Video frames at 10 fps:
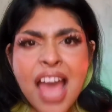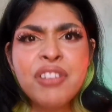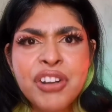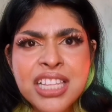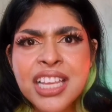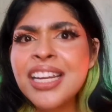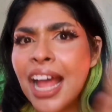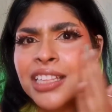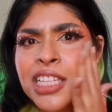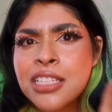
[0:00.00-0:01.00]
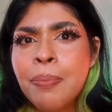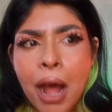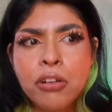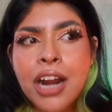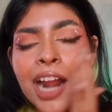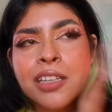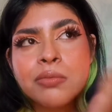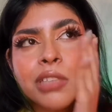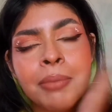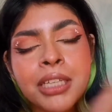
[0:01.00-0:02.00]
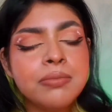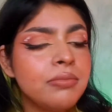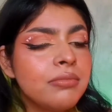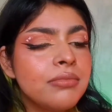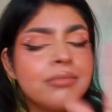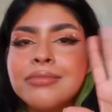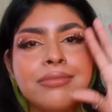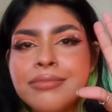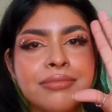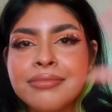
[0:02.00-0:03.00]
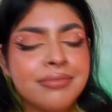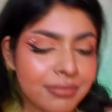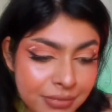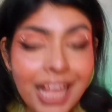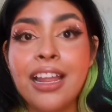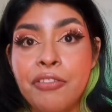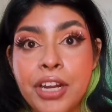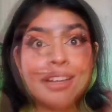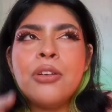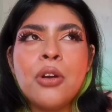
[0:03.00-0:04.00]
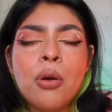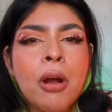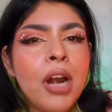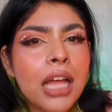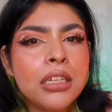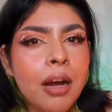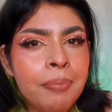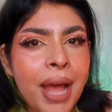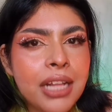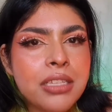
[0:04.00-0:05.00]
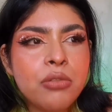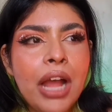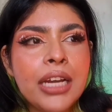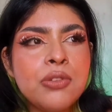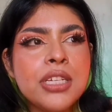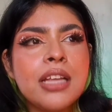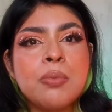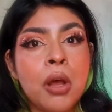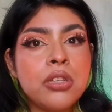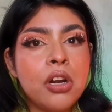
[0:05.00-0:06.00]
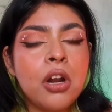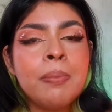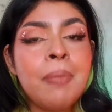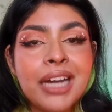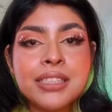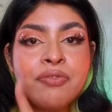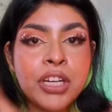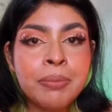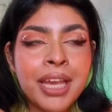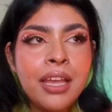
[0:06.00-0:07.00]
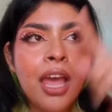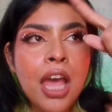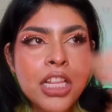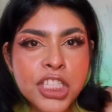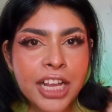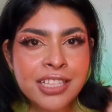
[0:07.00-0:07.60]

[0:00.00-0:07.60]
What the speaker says: a dry skin and this is the powder, and I mean, I love it. I don't know about other compacts. You can use it as bronzer or not, but Fit Me checks